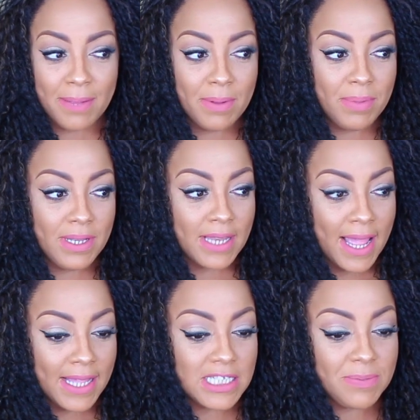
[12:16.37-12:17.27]
I'm going to be
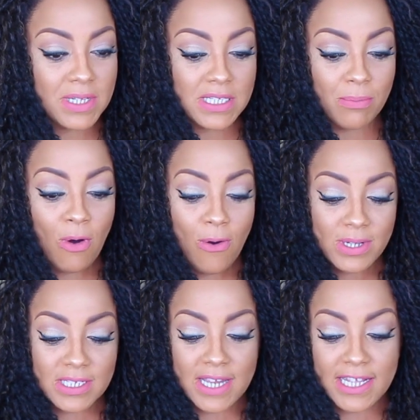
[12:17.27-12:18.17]
nice because I'm
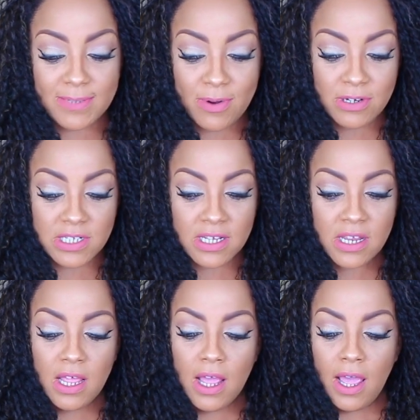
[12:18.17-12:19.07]
always a nice person.
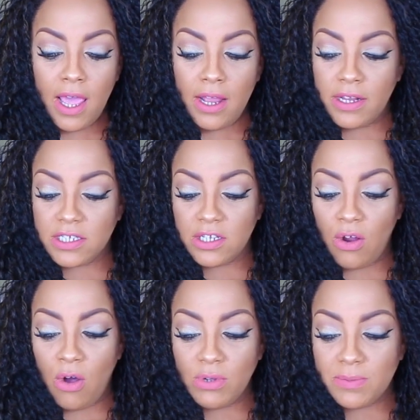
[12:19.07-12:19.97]
And this
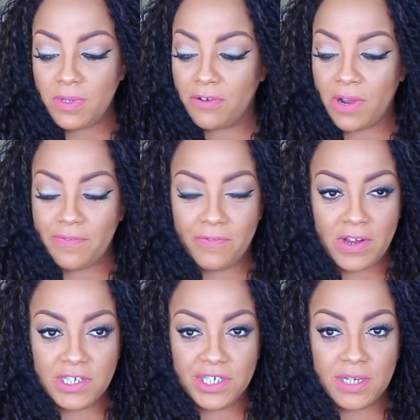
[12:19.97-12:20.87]
would always be a great
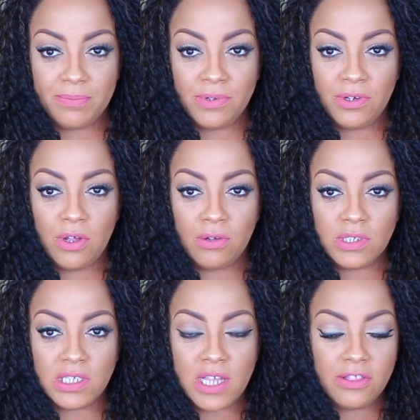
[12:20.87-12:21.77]
friendship. You know,
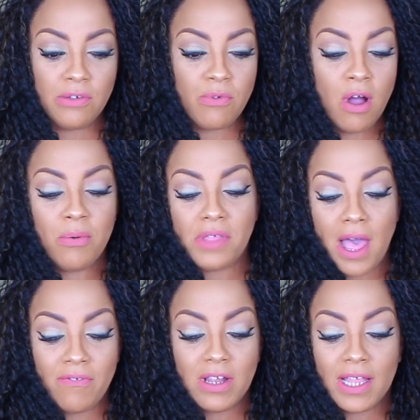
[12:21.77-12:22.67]
there's nothing wrong with
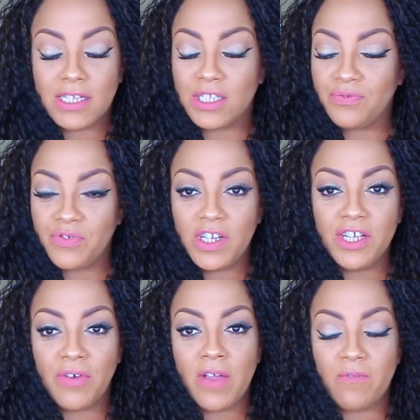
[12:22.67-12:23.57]
having like this
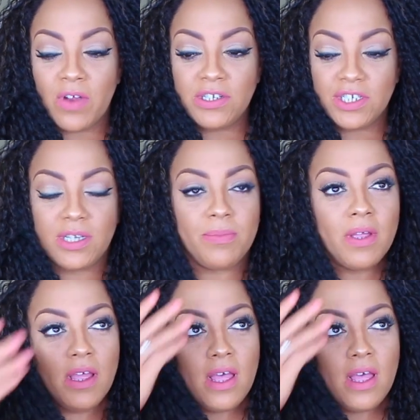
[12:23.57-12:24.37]
really great friendship.